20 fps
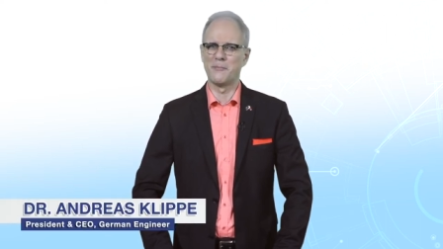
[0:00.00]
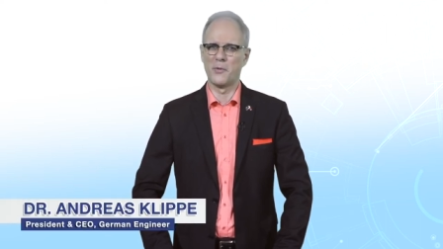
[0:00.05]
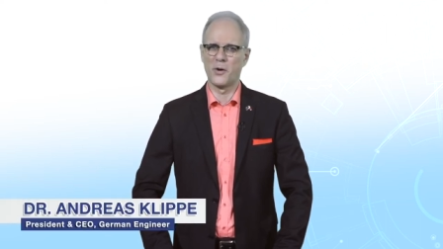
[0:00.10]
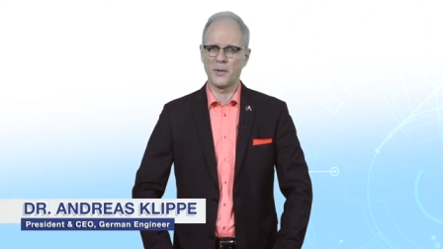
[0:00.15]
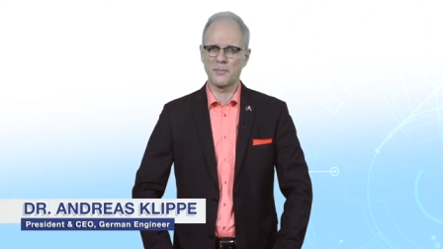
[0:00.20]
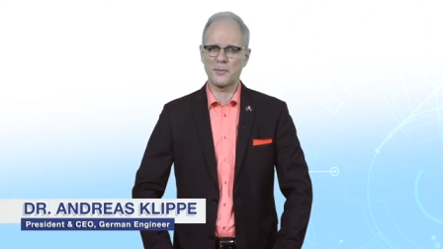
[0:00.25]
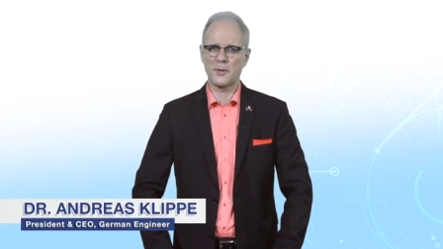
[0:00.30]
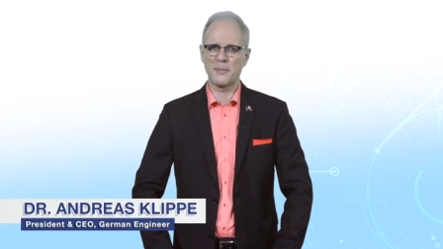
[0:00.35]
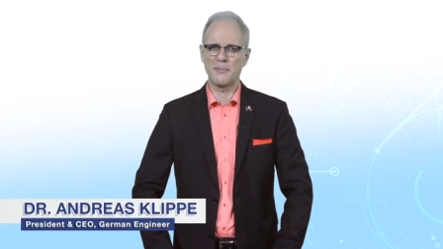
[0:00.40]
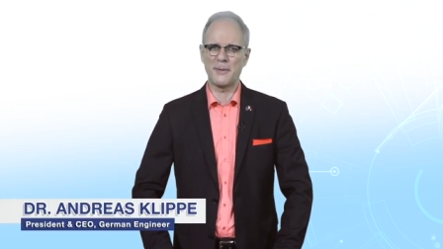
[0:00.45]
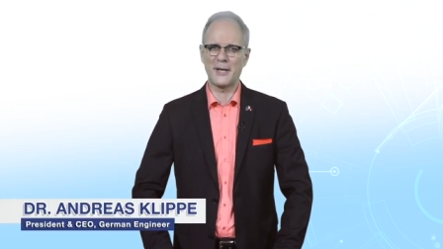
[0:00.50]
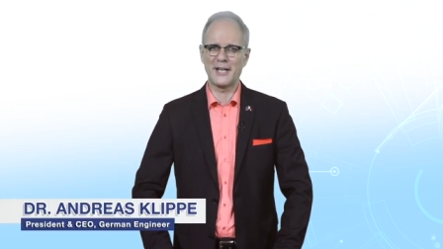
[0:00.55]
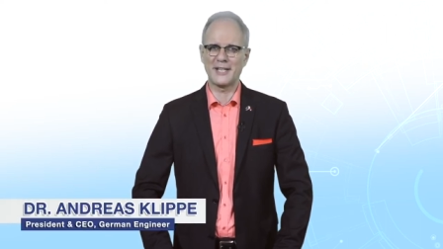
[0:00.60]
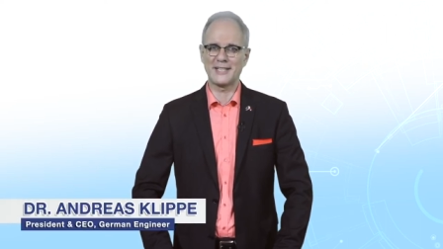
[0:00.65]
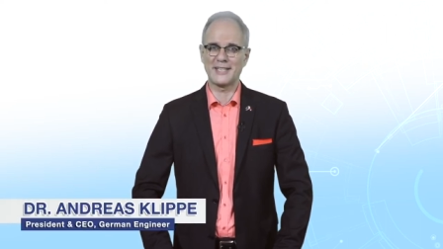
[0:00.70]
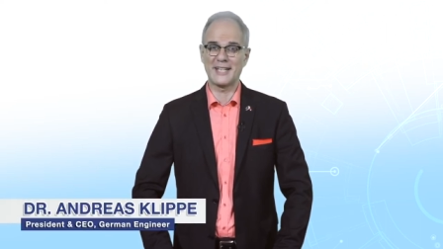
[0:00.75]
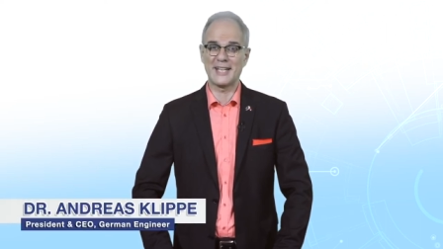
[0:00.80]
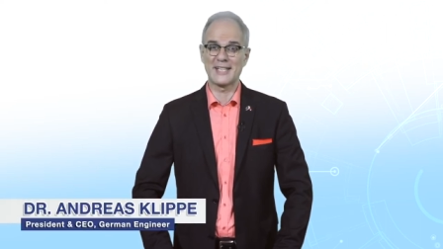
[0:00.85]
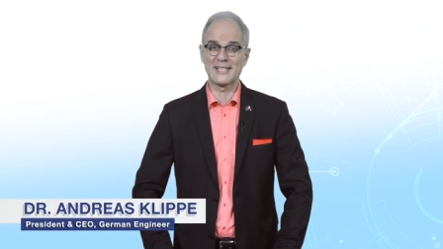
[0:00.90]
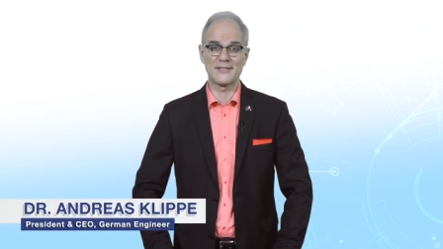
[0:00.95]
more
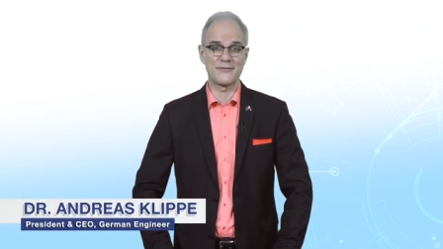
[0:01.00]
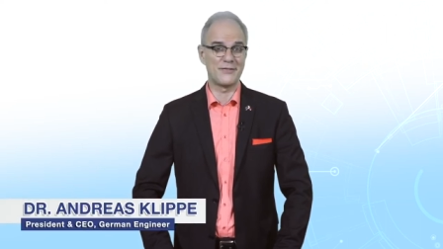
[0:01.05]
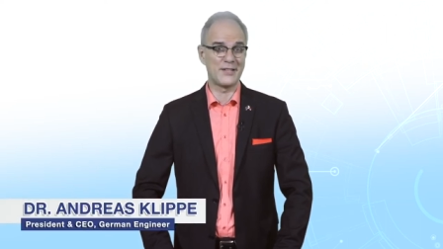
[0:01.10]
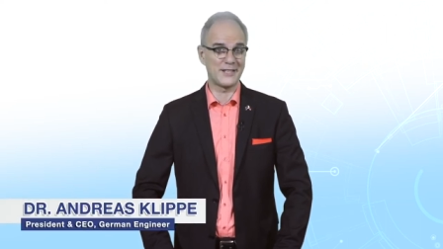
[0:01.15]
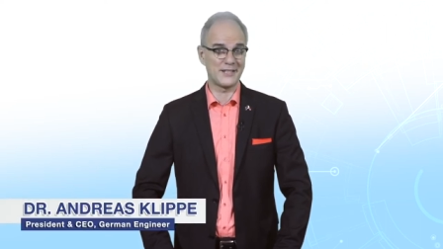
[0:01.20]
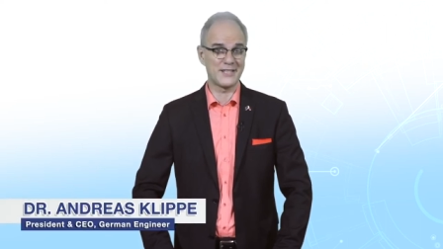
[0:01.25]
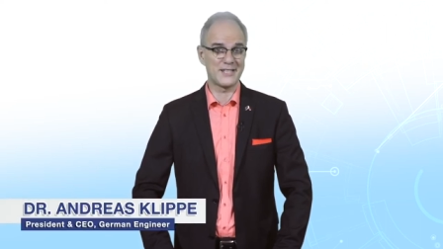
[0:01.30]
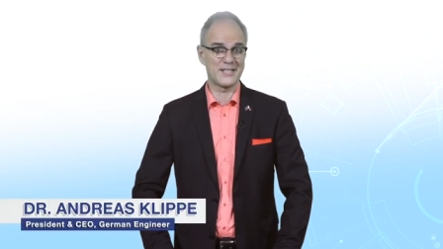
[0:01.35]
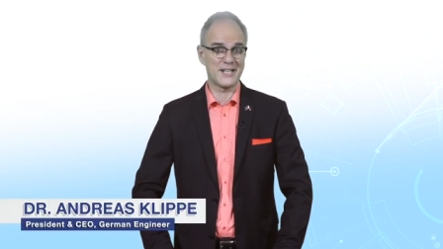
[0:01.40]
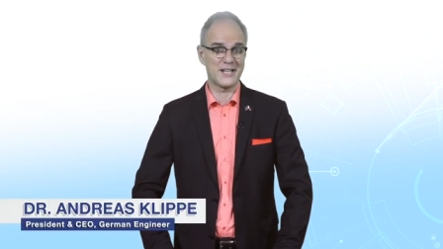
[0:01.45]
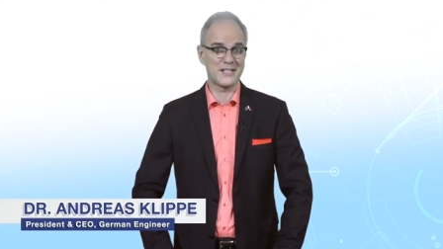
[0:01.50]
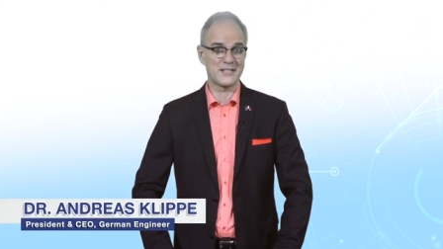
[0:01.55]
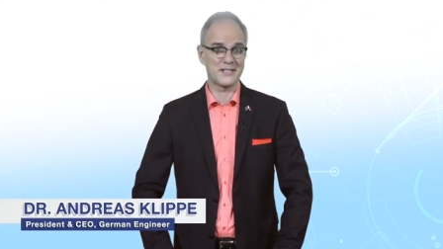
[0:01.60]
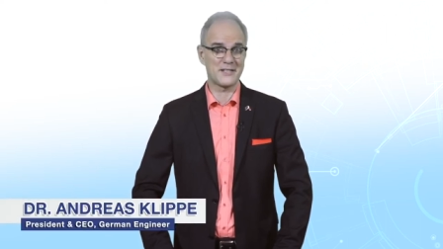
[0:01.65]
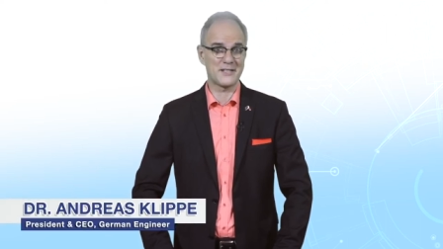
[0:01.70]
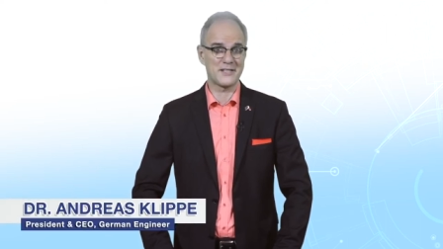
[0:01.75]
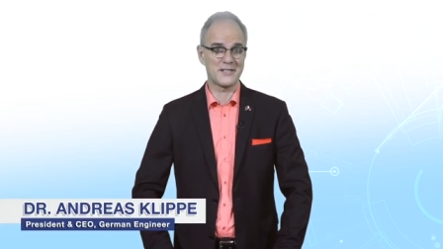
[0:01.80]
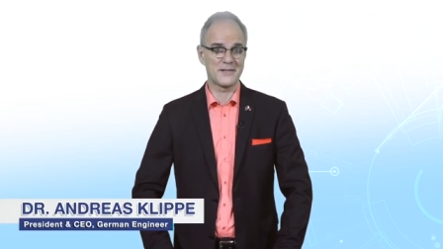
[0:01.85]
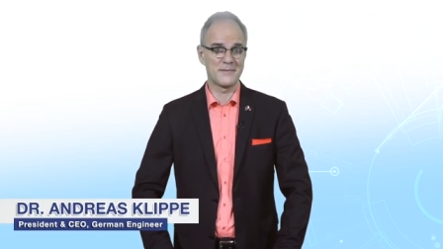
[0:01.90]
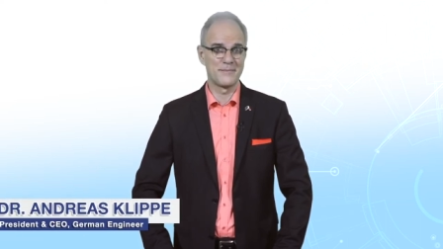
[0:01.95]
prepared against flood
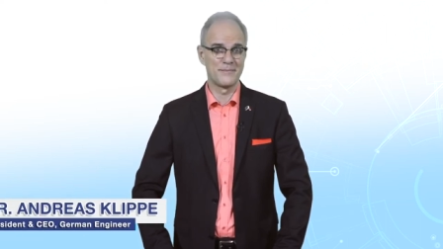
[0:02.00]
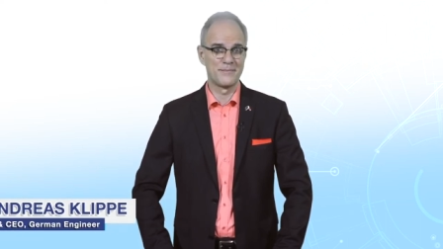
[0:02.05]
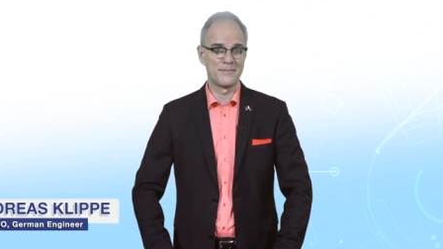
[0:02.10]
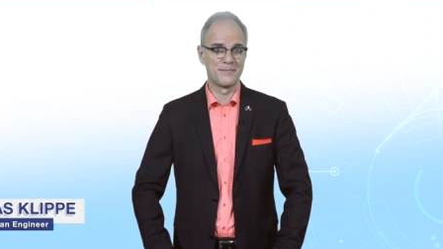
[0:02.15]
disasters?